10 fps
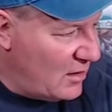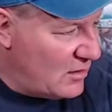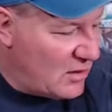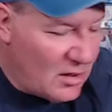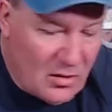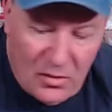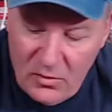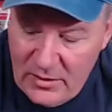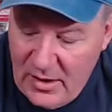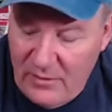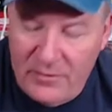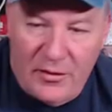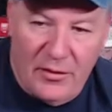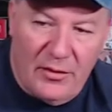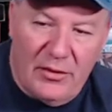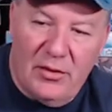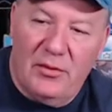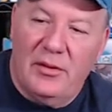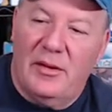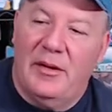So without further
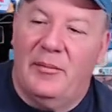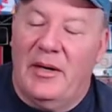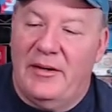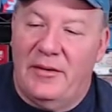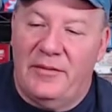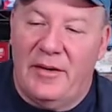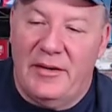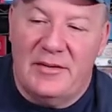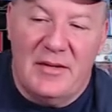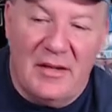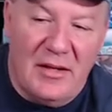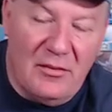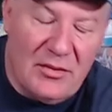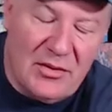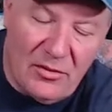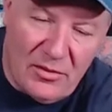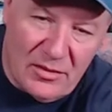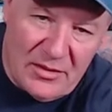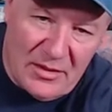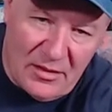ado, my dear friends, it was so
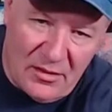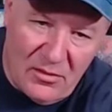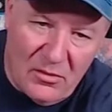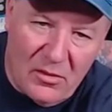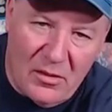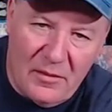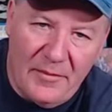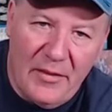good seeing you all.